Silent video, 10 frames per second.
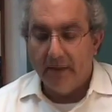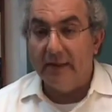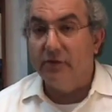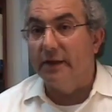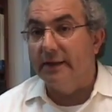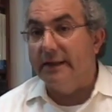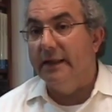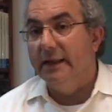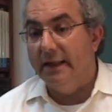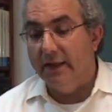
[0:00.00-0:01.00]
Let's look at
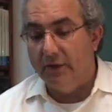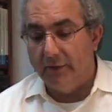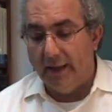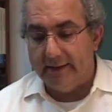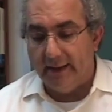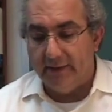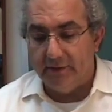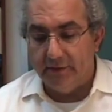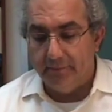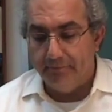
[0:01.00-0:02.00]
the incorrect
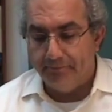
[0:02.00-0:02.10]
answers.